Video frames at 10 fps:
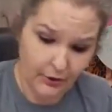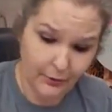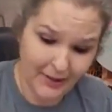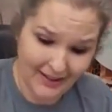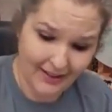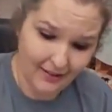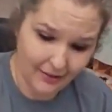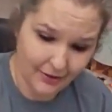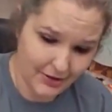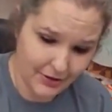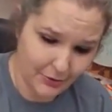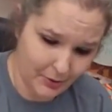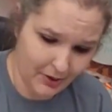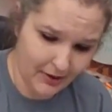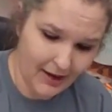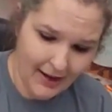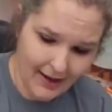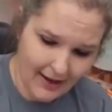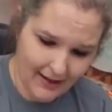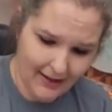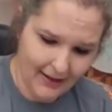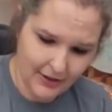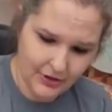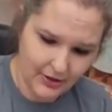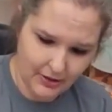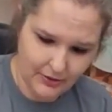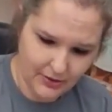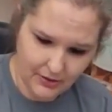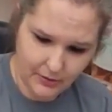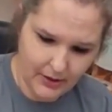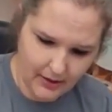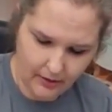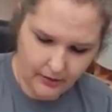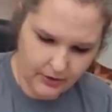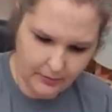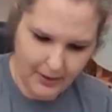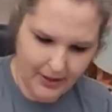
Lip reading: can do any colors that you want. And I actually used 3 colors of